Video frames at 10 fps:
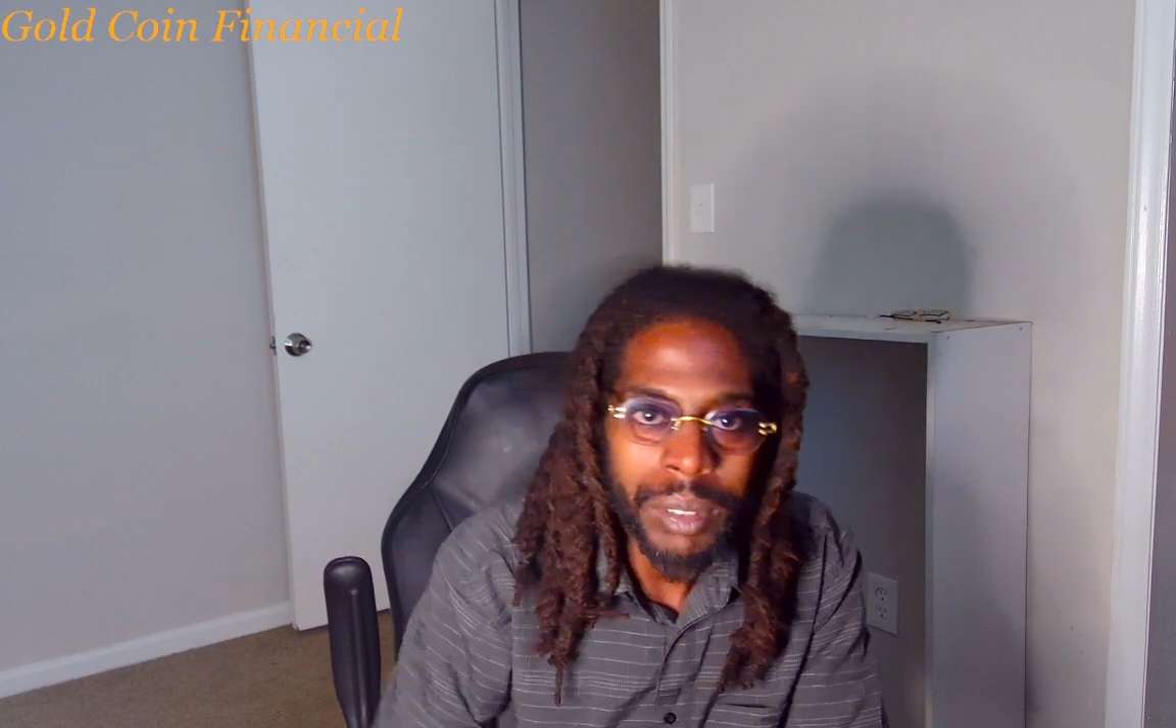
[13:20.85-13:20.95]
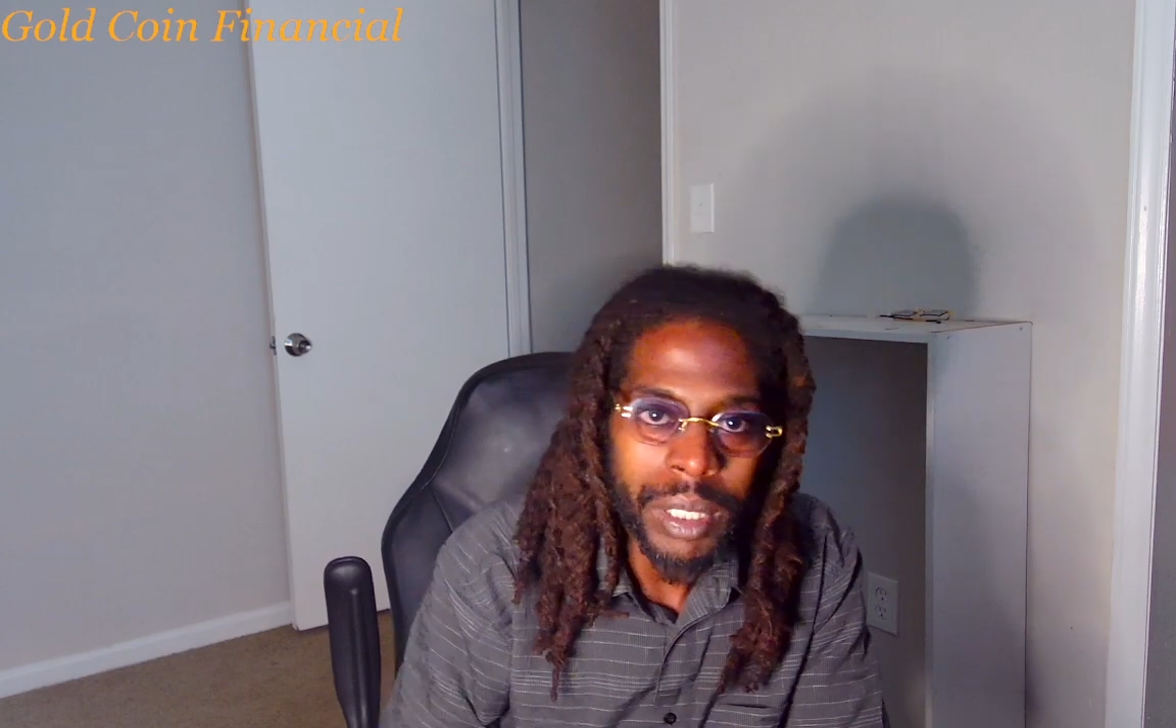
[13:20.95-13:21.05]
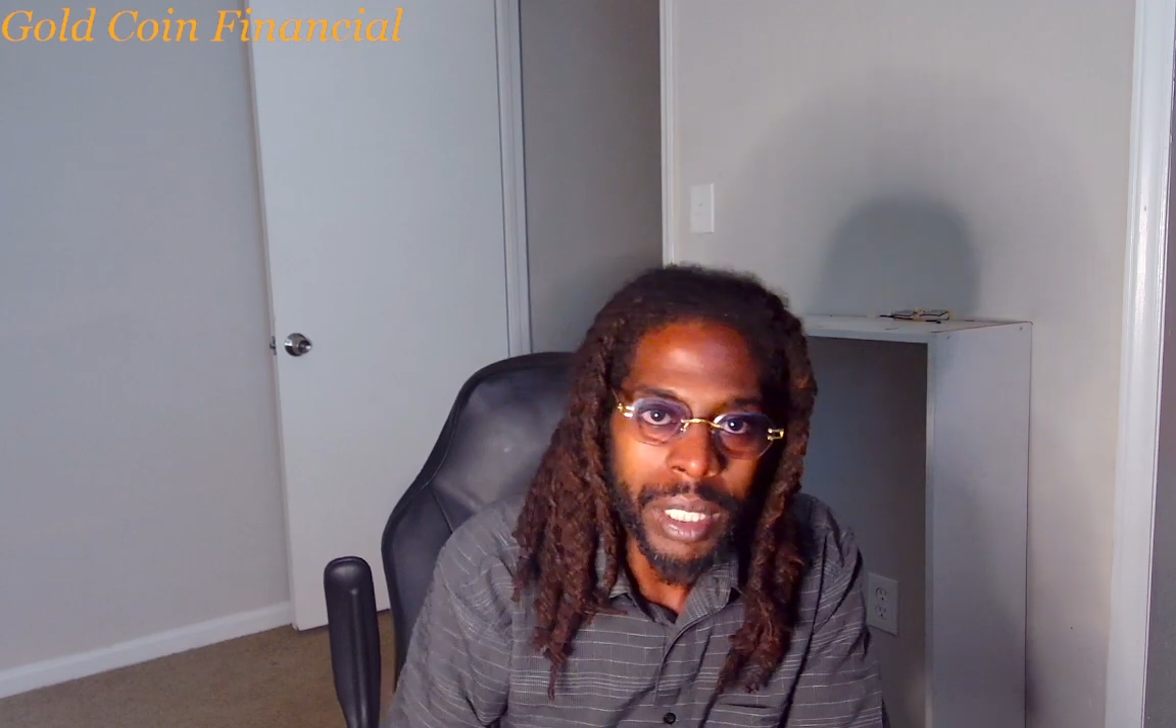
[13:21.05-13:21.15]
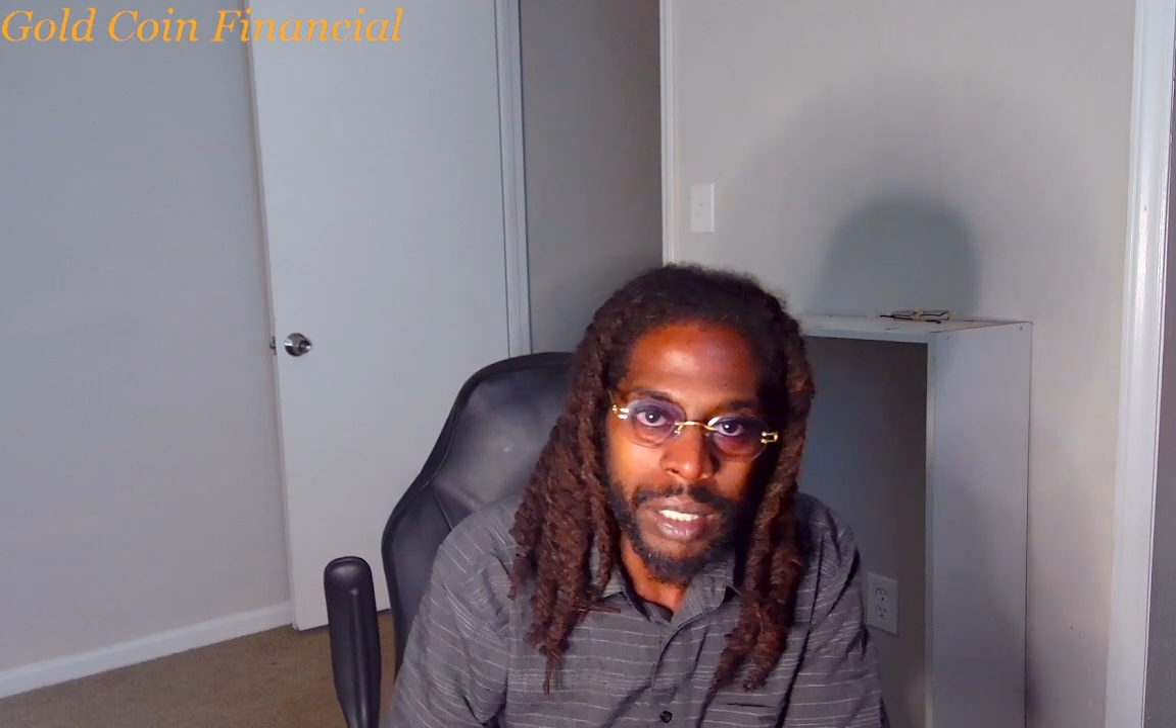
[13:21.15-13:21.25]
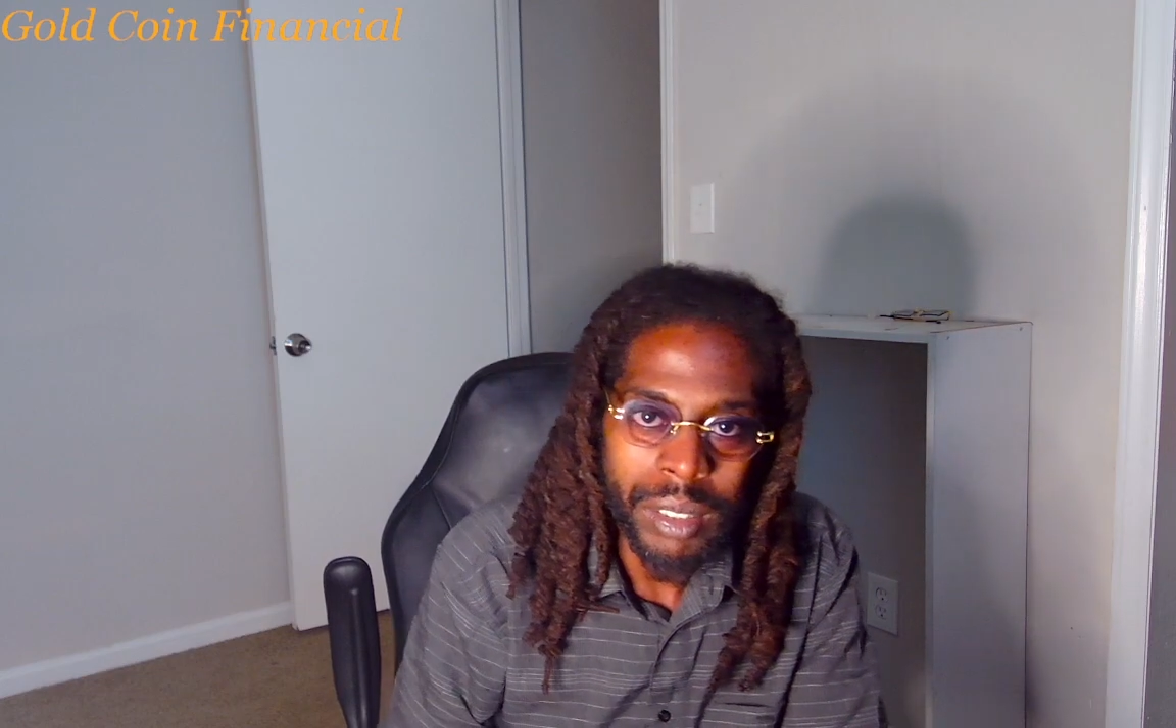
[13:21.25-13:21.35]

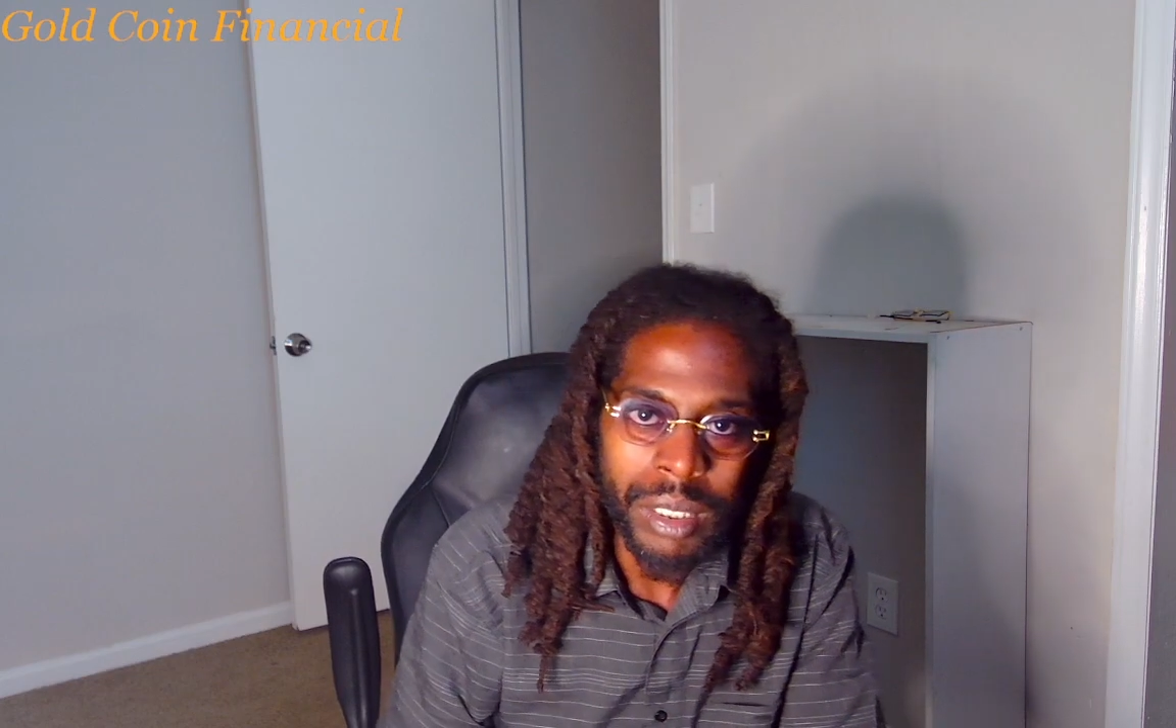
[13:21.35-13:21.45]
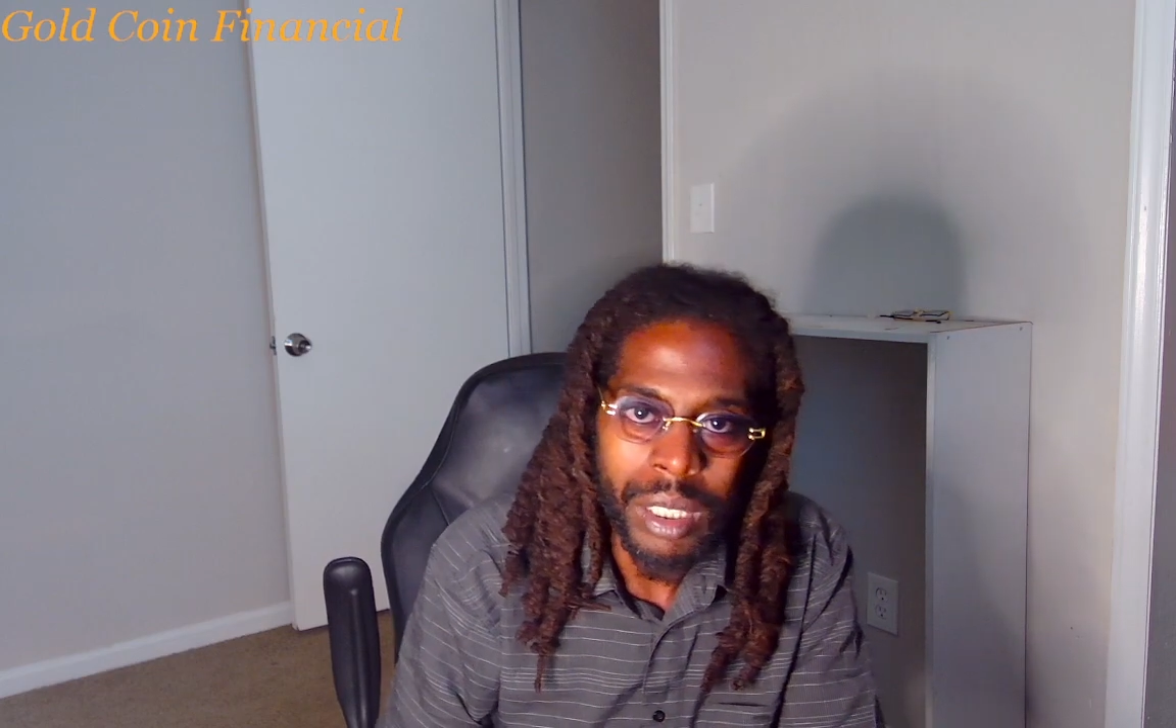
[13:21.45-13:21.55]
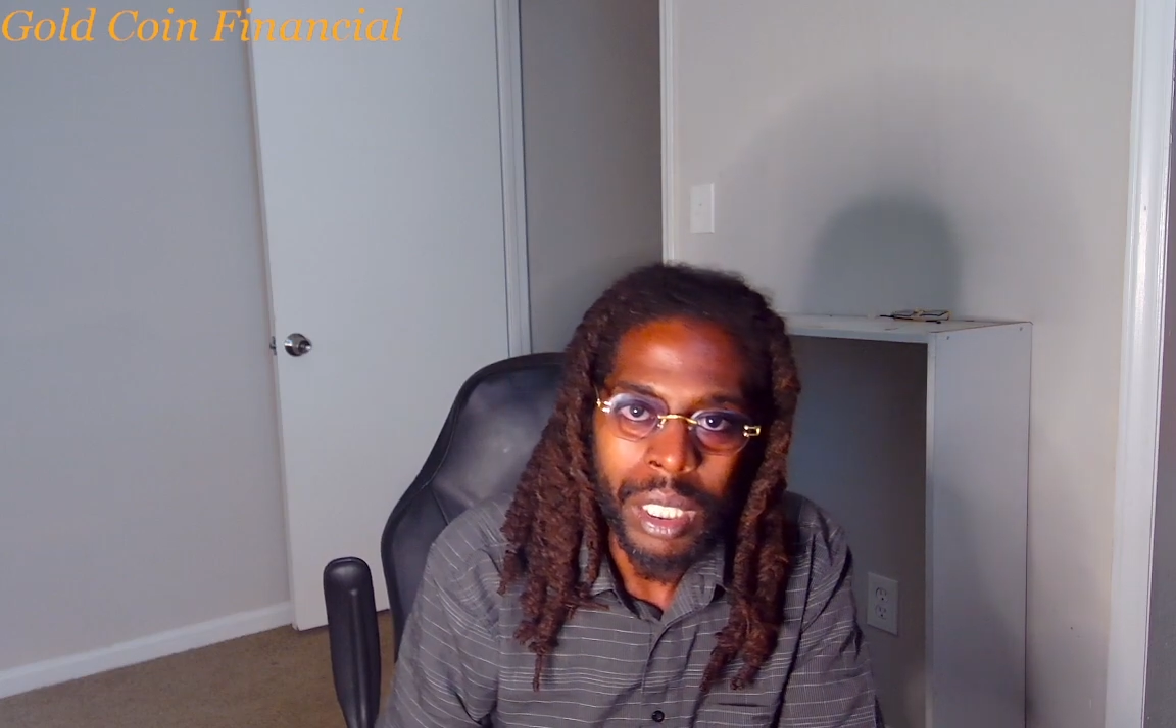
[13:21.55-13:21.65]
accounts